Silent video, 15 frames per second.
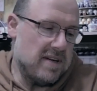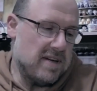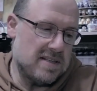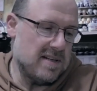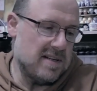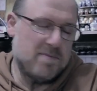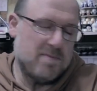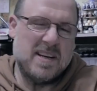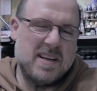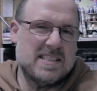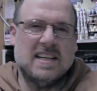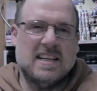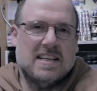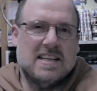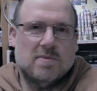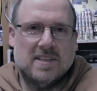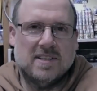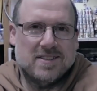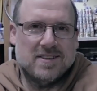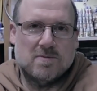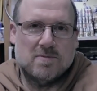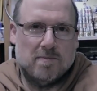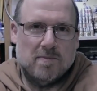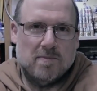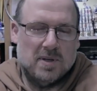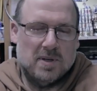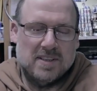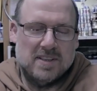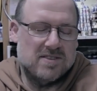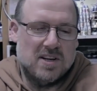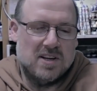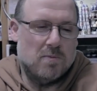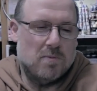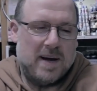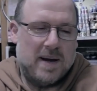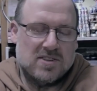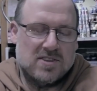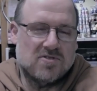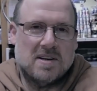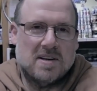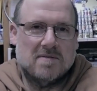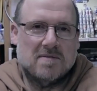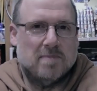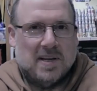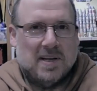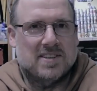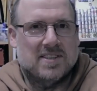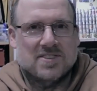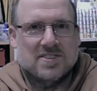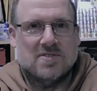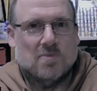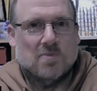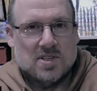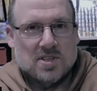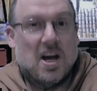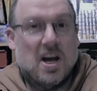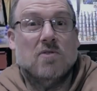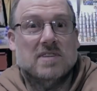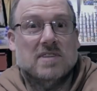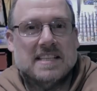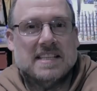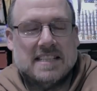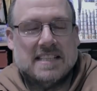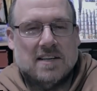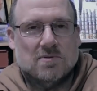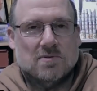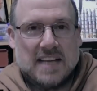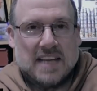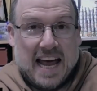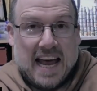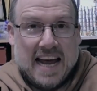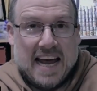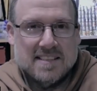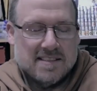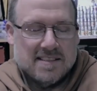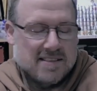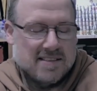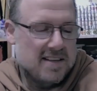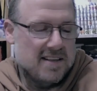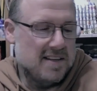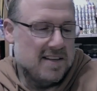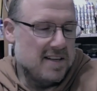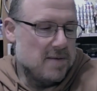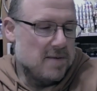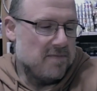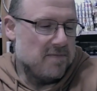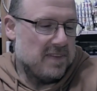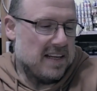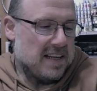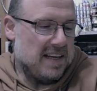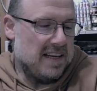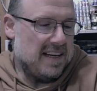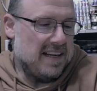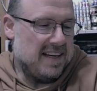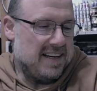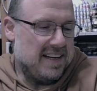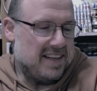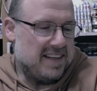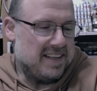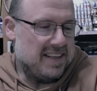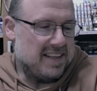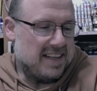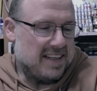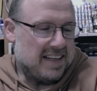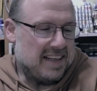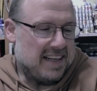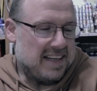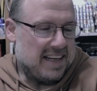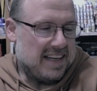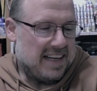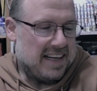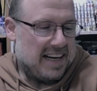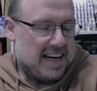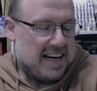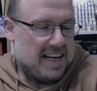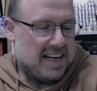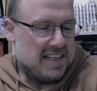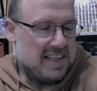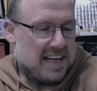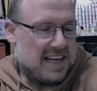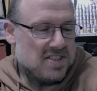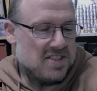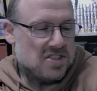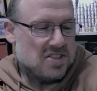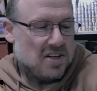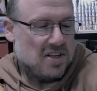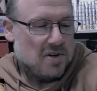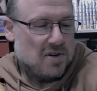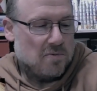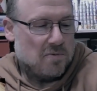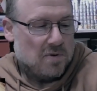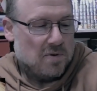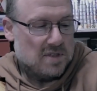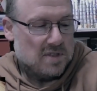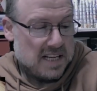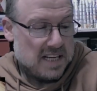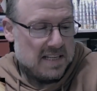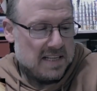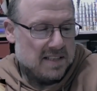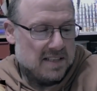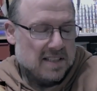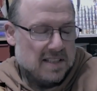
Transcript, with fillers: it's, it's basically it's one of those one of those little backstreet bars which only sells cans. Uh, and as Tulu walks in,